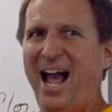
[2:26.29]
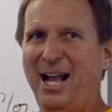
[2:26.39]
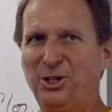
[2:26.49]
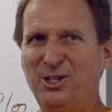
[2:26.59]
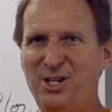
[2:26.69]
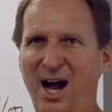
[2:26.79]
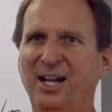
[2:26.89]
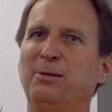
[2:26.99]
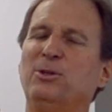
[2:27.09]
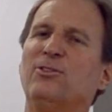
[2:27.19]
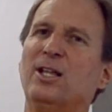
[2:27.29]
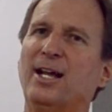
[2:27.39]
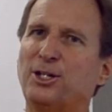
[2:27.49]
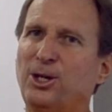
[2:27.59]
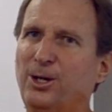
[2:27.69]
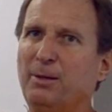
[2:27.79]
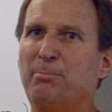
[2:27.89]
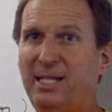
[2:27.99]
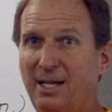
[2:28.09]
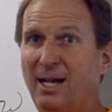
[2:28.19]
and you're not going to move a lot of
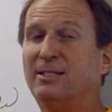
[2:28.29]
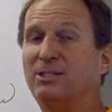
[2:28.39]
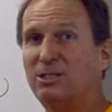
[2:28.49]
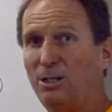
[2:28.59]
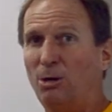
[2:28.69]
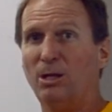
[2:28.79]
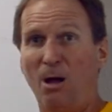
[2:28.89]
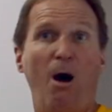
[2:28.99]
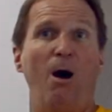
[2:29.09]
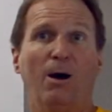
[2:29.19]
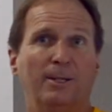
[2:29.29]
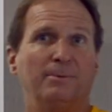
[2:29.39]
current because it's so long.